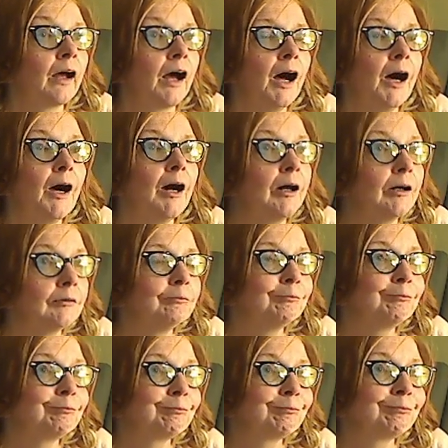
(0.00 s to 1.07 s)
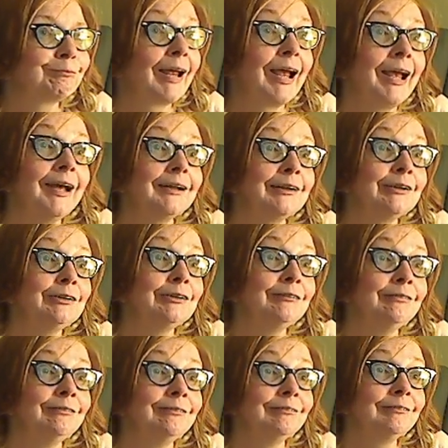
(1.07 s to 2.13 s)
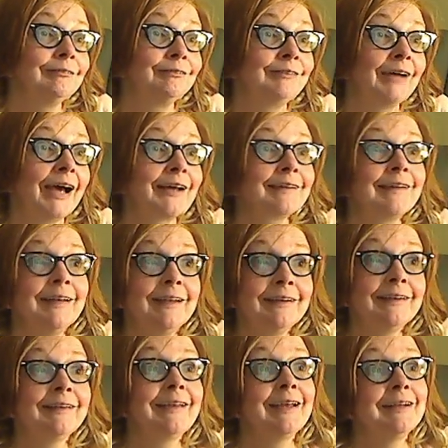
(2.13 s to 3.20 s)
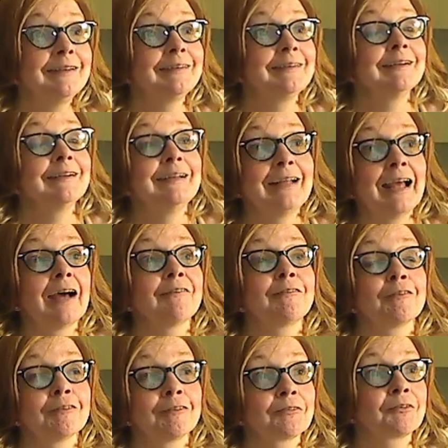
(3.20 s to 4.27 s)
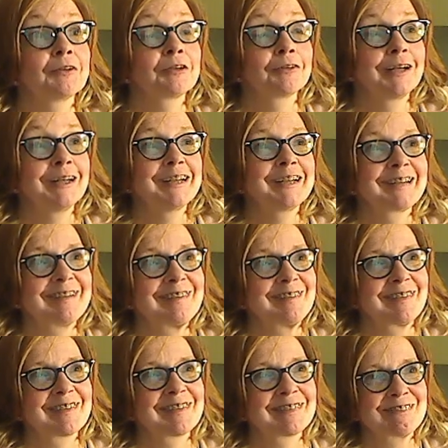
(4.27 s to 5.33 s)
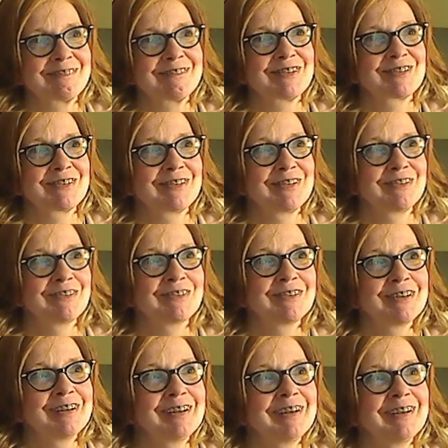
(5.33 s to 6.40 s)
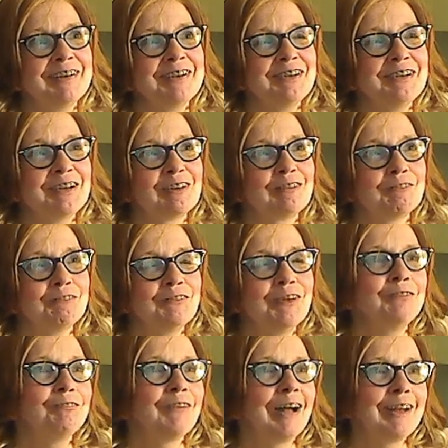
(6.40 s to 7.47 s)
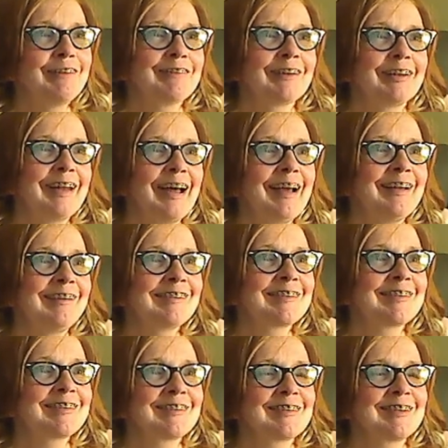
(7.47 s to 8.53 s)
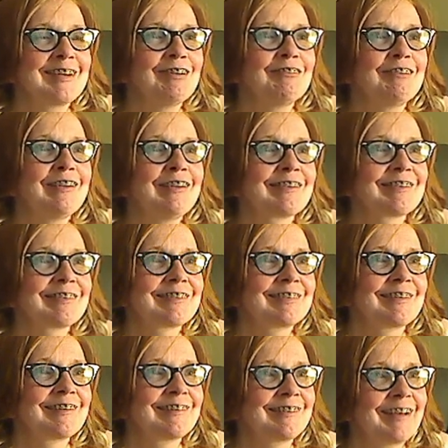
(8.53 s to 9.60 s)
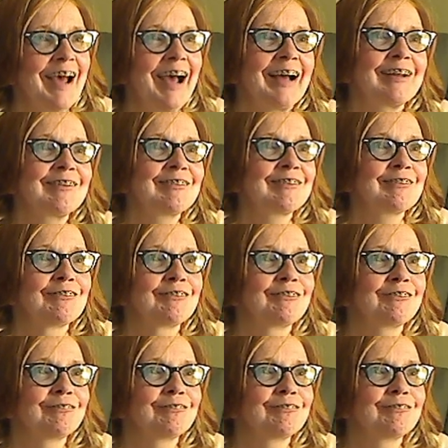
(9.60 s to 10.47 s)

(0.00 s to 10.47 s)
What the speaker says: And back then they didn't have the refrigeration systems to, put bodies on ice. It was the stacks of